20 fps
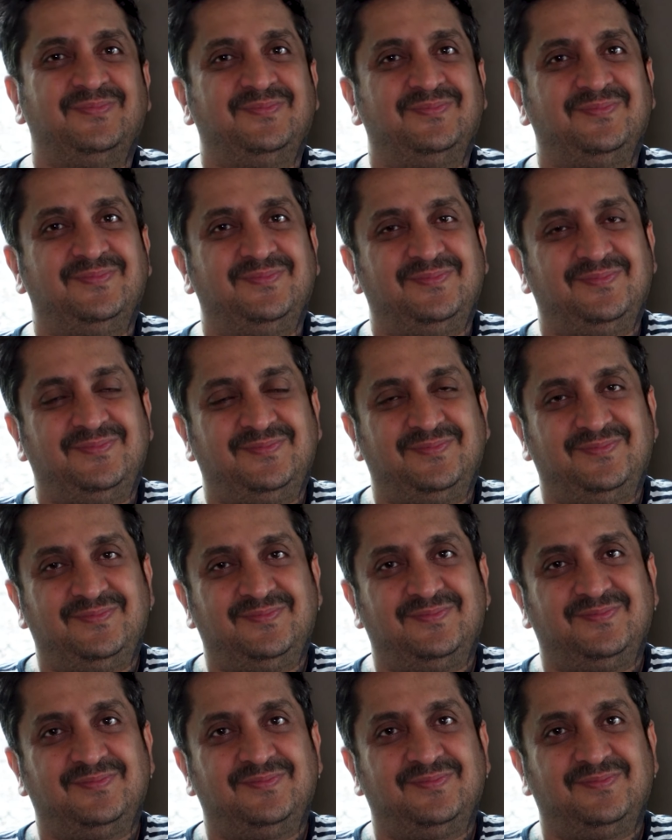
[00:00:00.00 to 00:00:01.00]

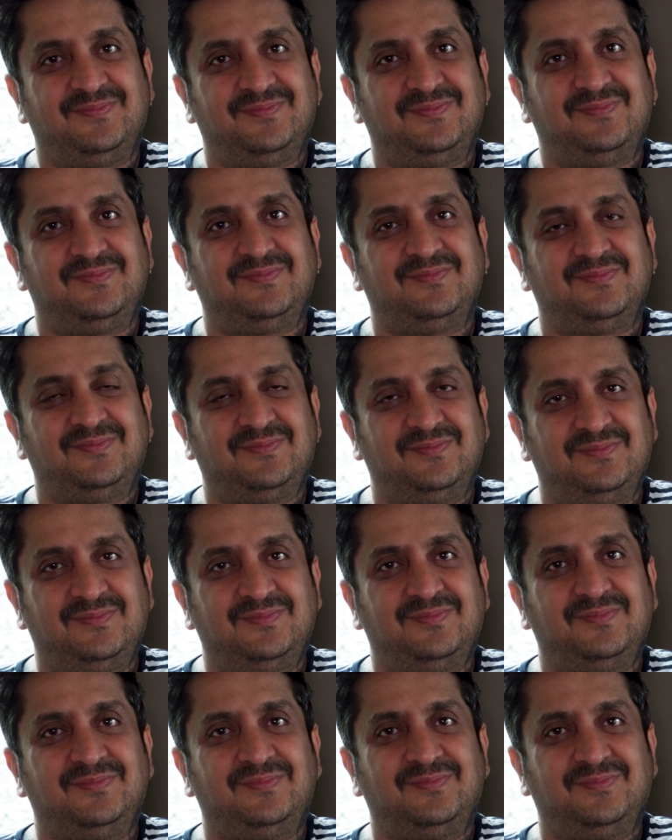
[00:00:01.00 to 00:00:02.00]

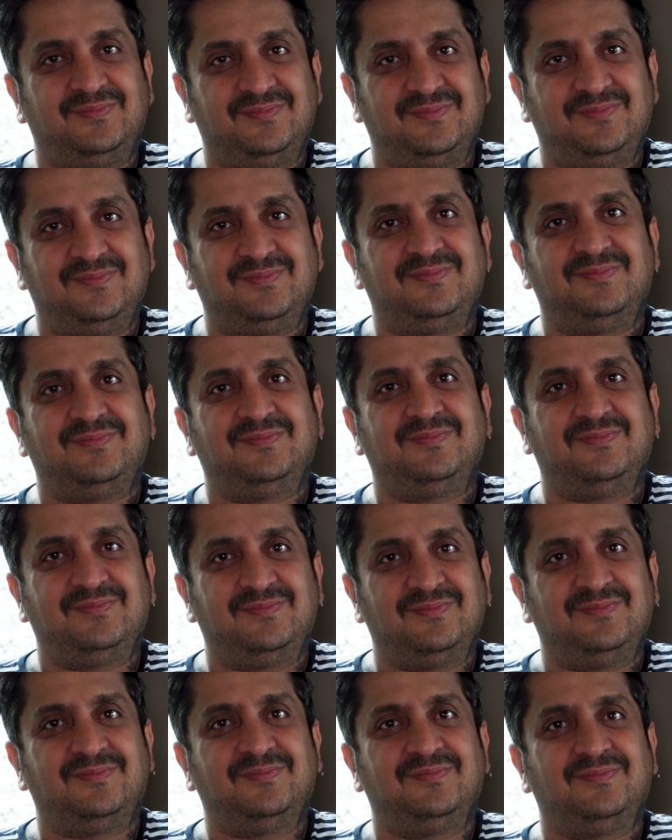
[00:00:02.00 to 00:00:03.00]

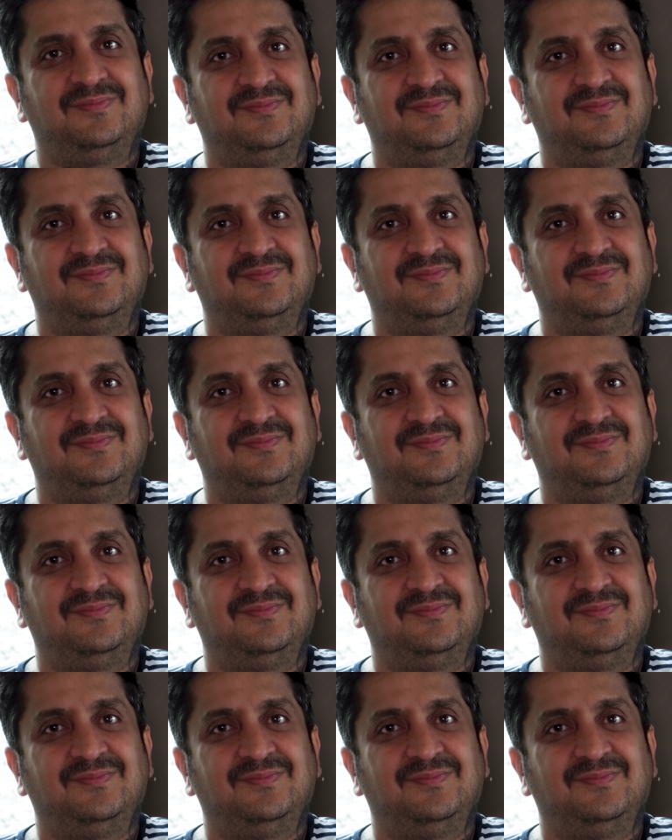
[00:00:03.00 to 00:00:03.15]
[no speech]